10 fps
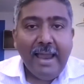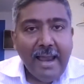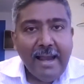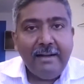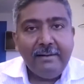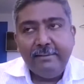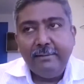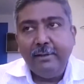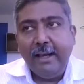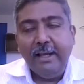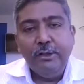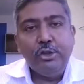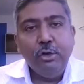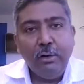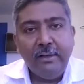and
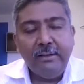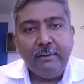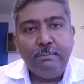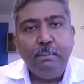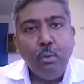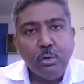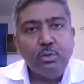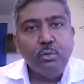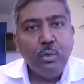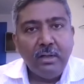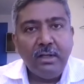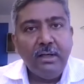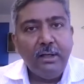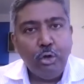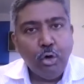ensuring that post working
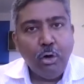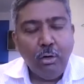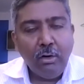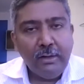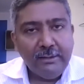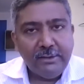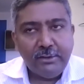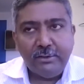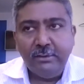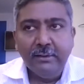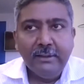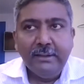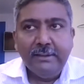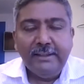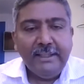in your organization,
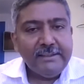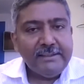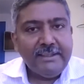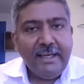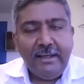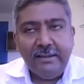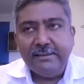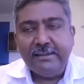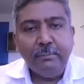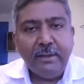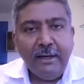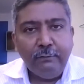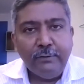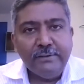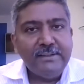they stay in some kind
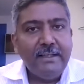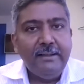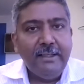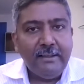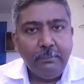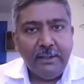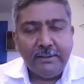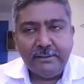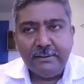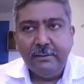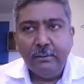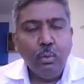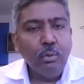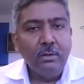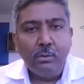of a skill database,
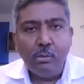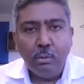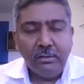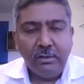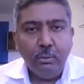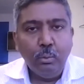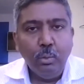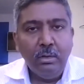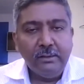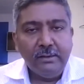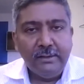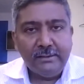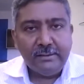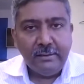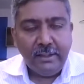quote unquote, the
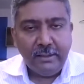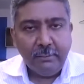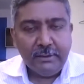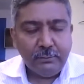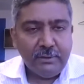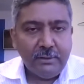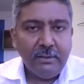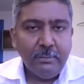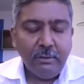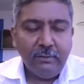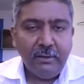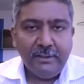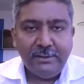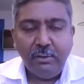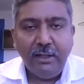Unnati's database, which Government of India
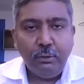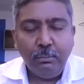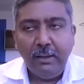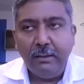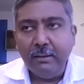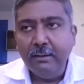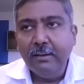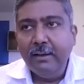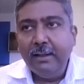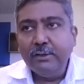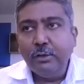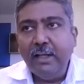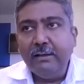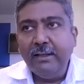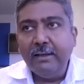is trying to build, so
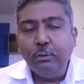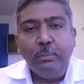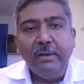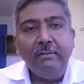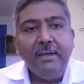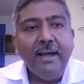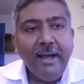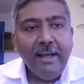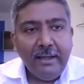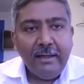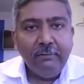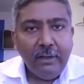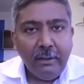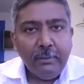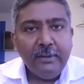that there could be rehiring and
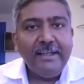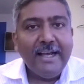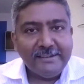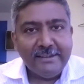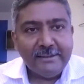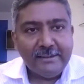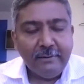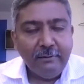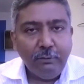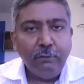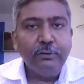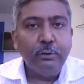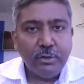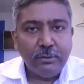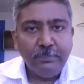availability access for
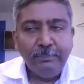future.